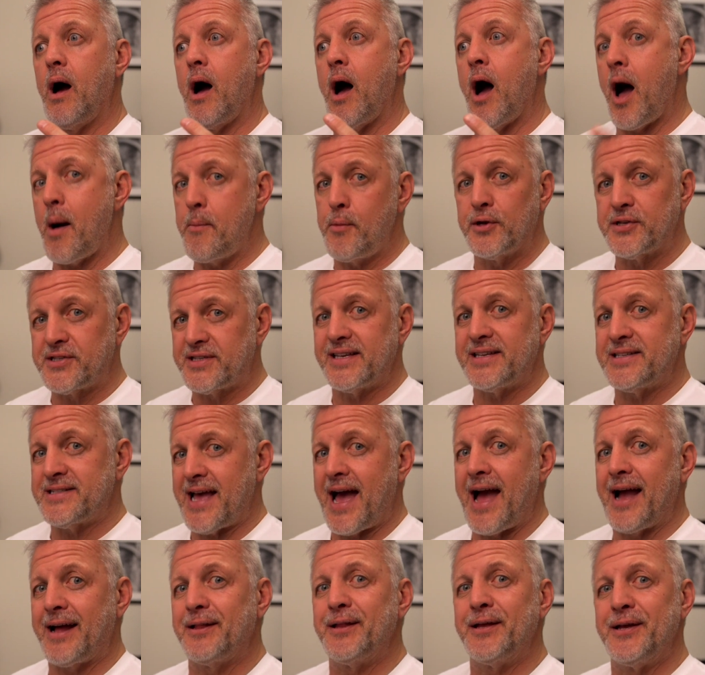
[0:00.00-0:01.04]
almost
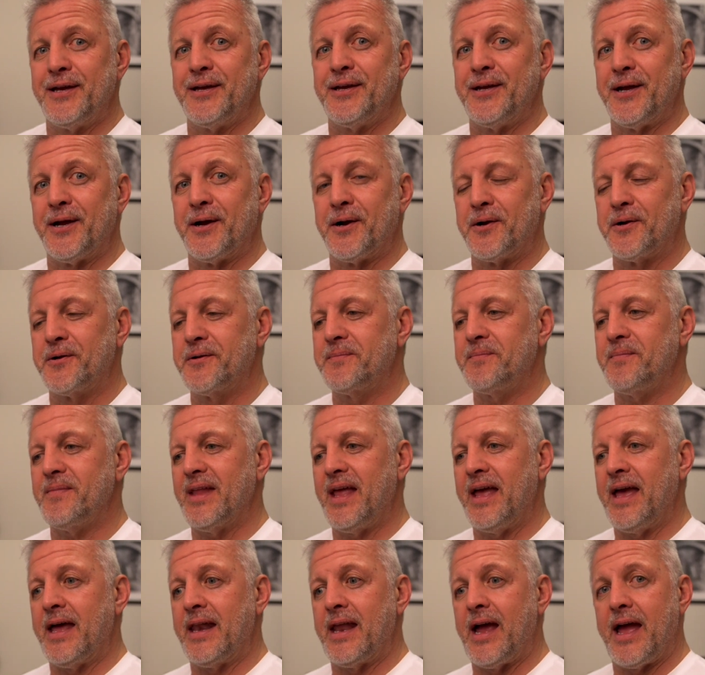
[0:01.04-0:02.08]
exactly a year,
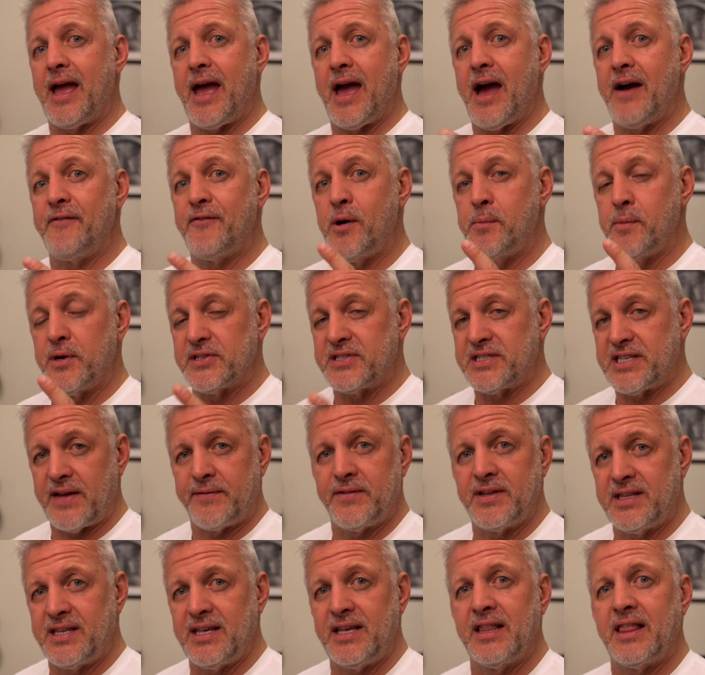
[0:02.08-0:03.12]
and I have almost
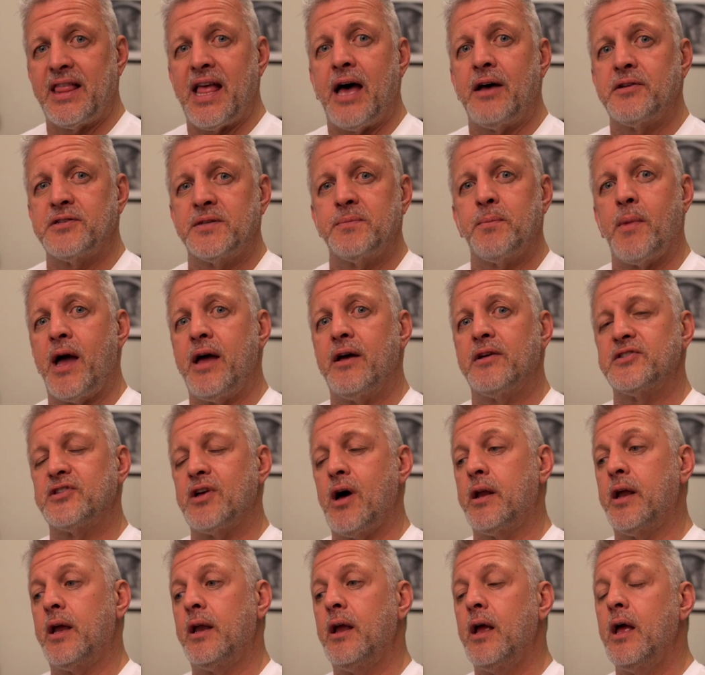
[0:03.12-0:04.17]
17,000 miles
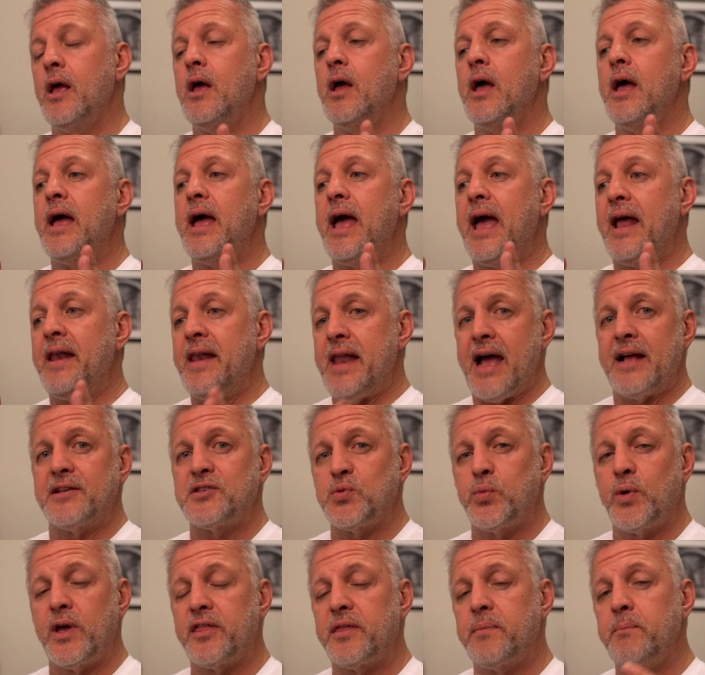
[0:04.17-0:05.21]
on it, and
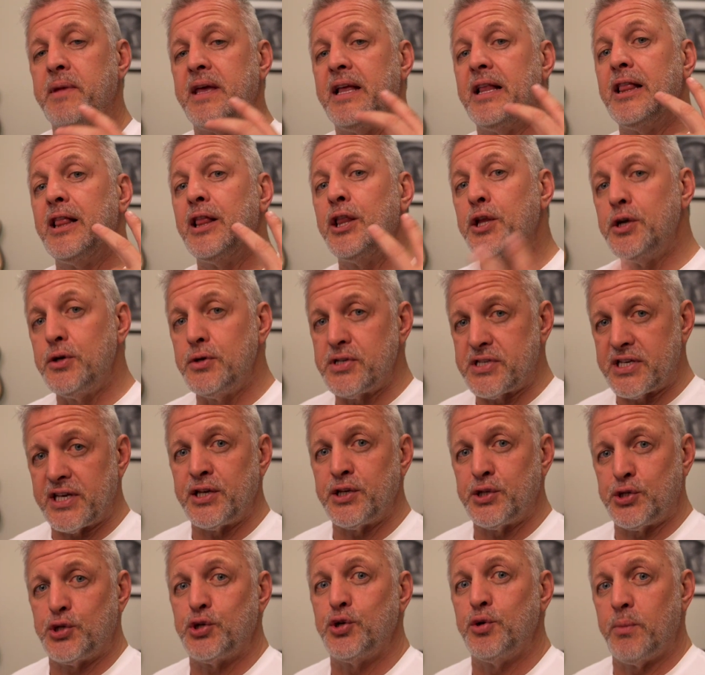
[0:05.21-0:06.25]
that's with me
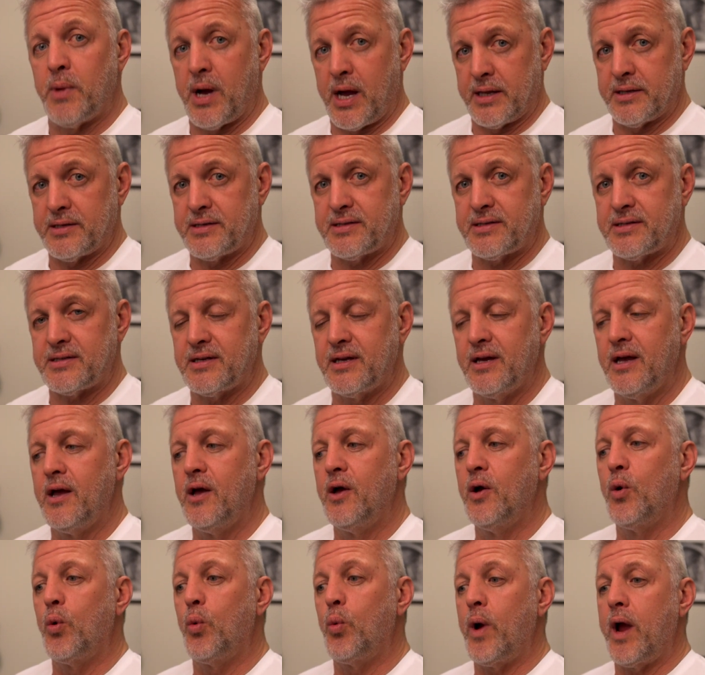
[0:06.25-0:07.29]
losing 2 months
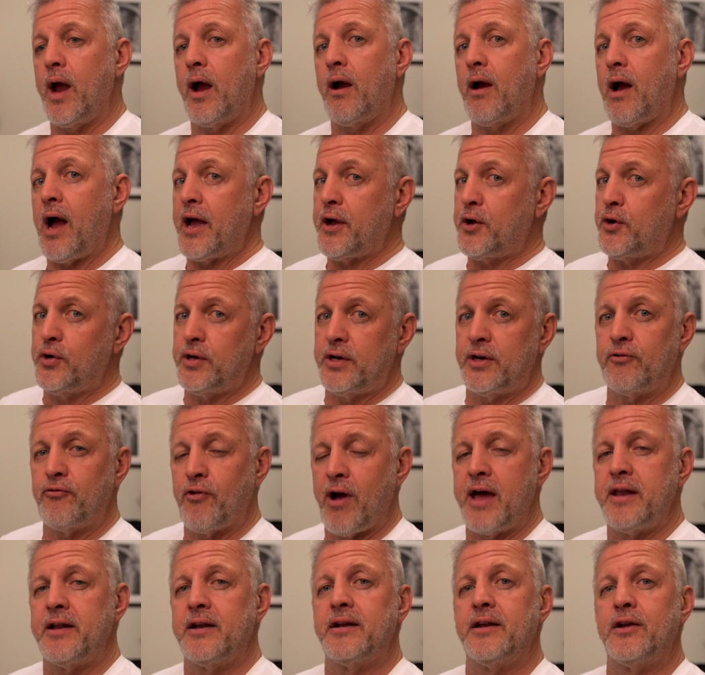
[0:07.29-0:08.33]
where I couldn't
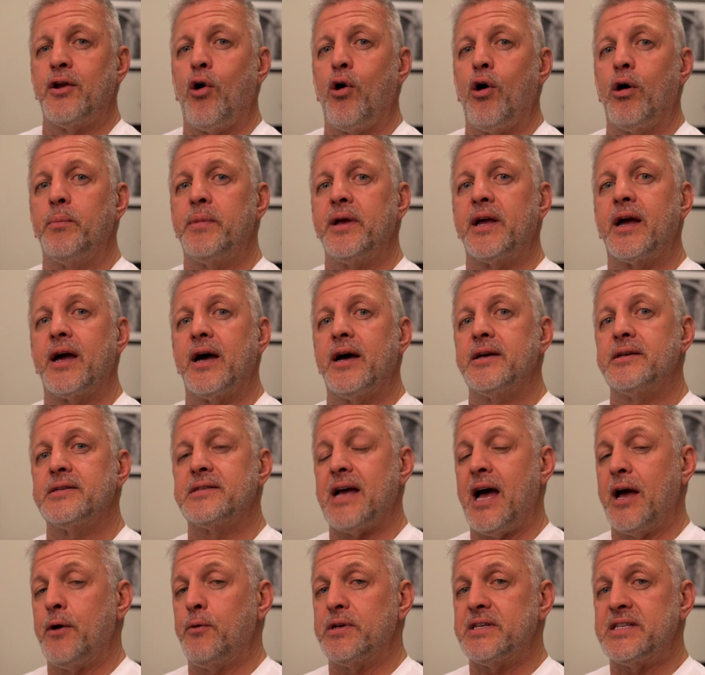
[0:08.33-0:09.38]
ride it at all because
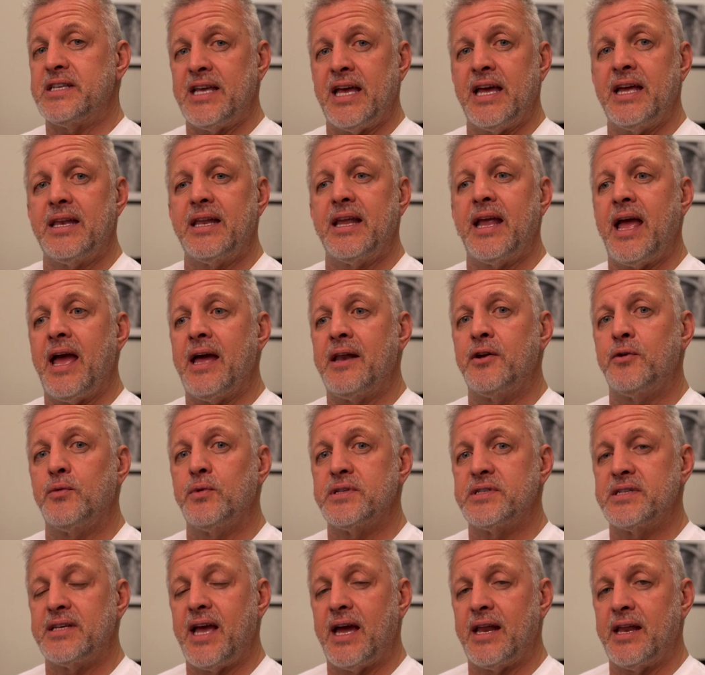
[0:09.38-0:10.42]
I was hit, and it
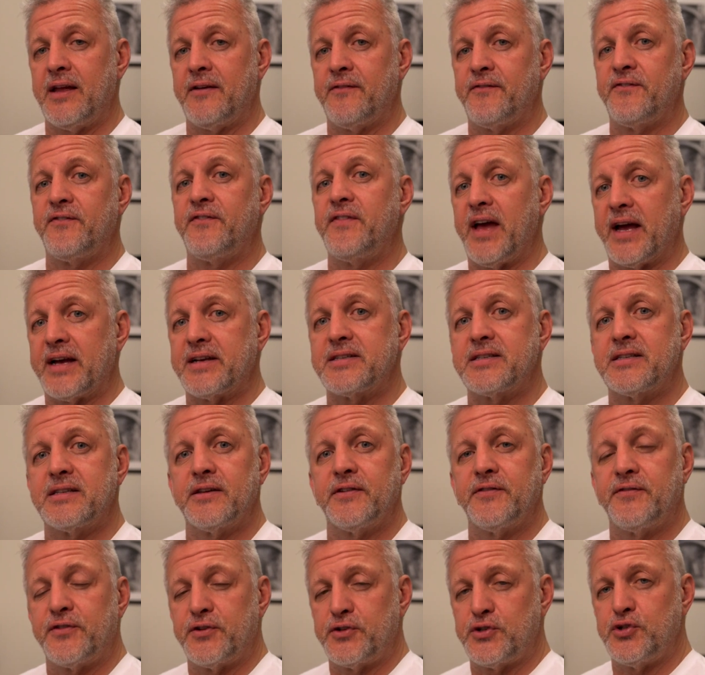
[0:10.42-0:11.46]
was getting
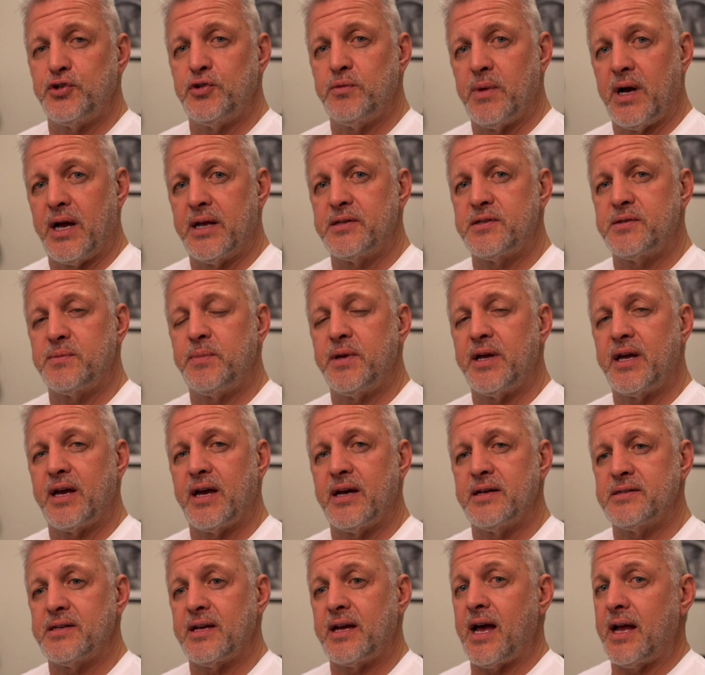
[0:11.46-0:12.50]
fixed for 2 months
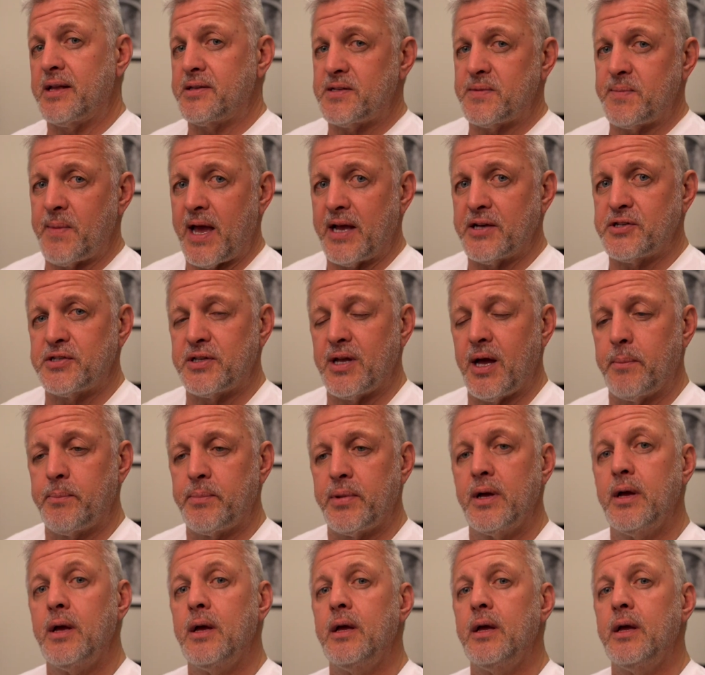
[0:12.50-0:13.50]
because it got smashed up.